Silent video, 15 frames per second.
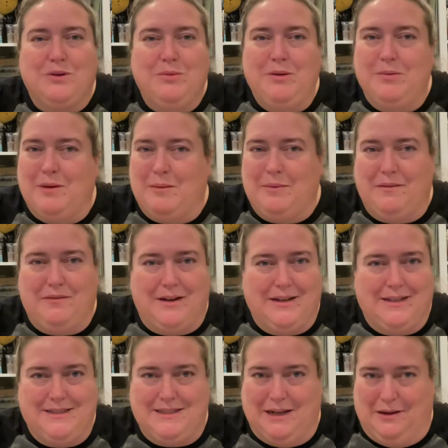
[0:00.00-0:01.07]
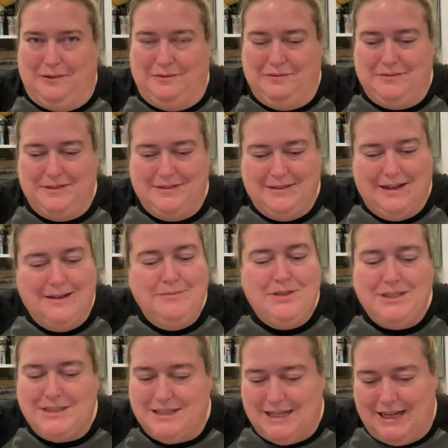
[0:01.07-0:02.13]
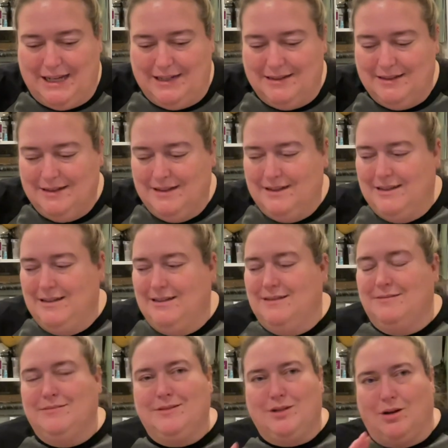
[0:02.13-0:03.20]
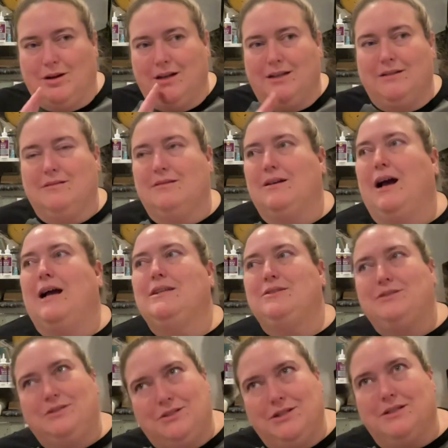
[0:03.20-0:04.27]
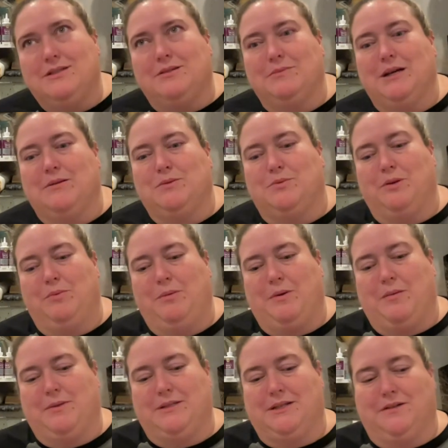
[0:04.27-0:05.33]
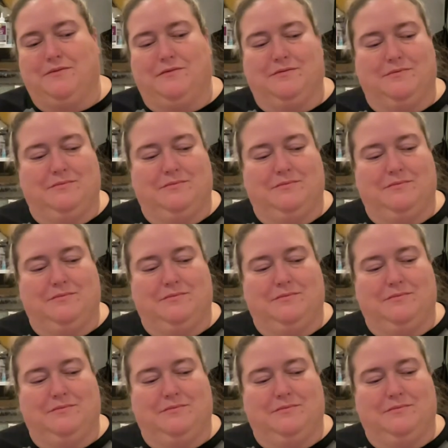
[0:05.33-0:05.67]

want to be by my fucking self. I'm just saying. Sorry. I just sometimes want to be by myself.